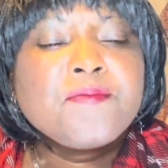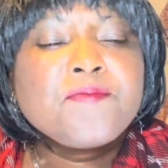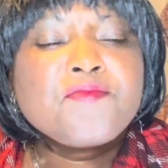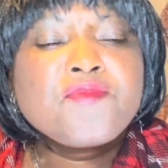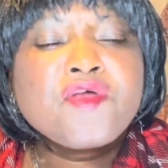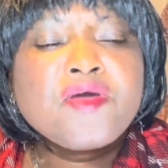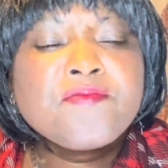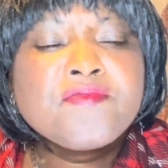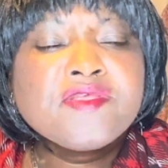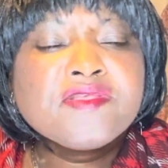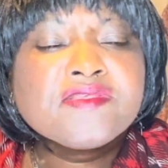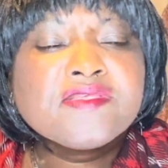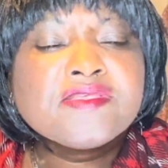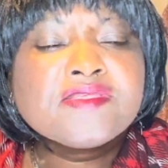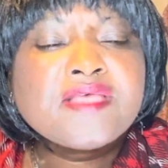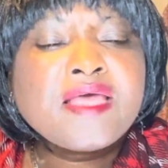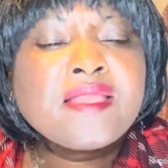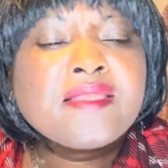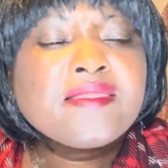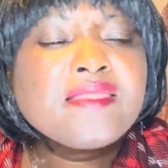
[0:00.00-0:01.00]

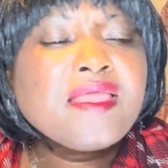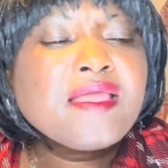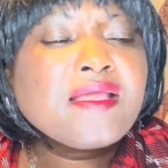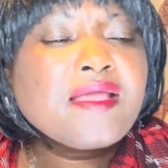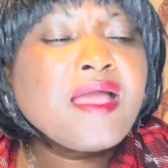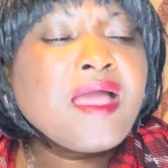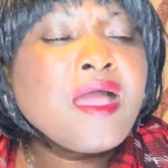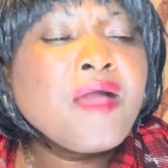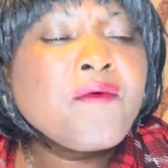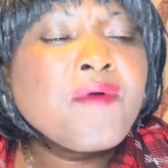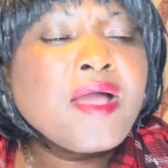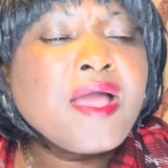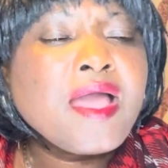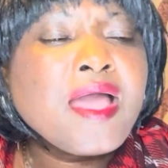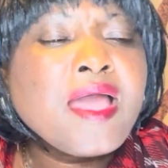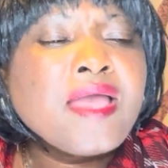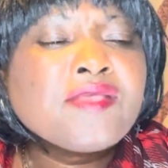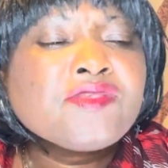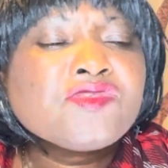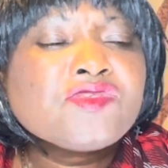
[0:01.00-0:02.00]
promises and take our
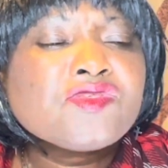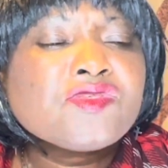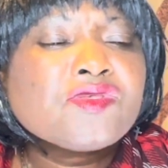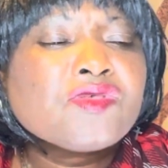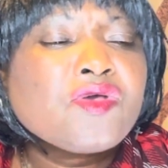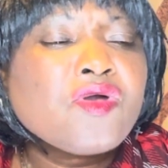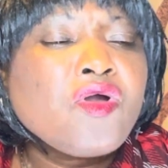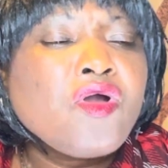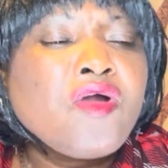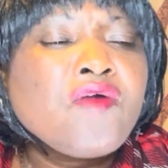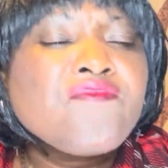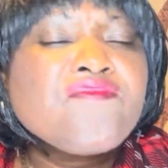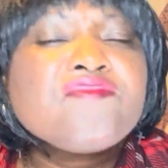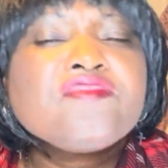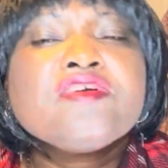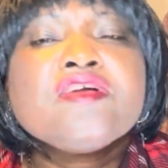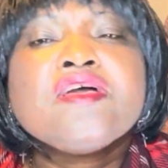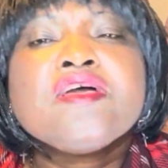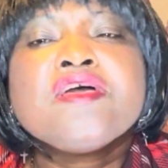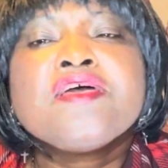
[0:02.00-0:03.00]
eyes off
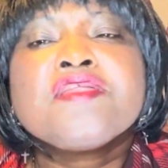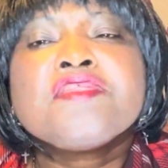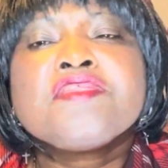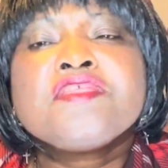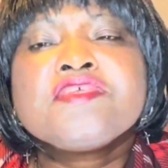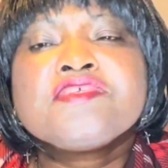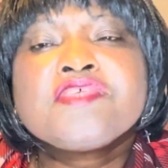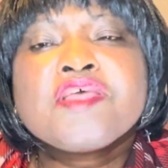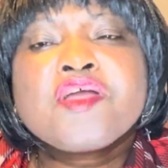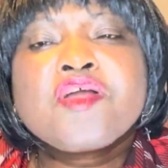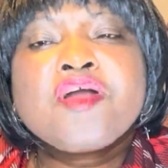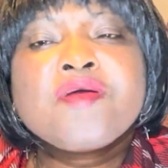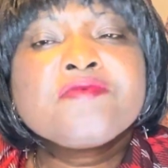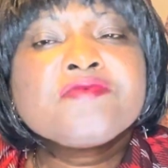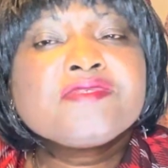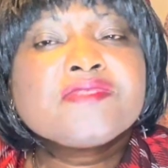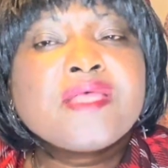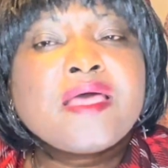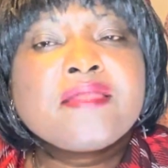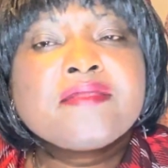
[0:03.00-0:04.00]
the
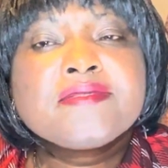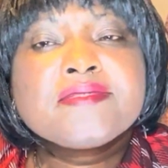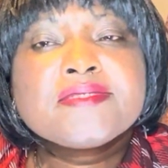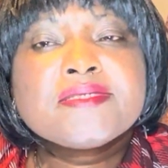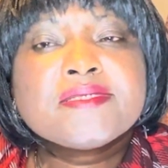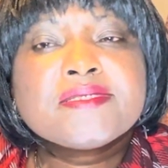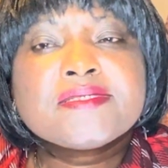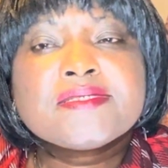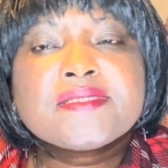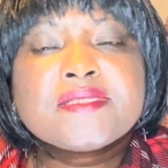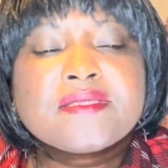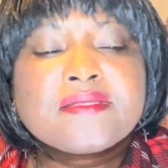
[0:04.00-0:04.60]
circumstances.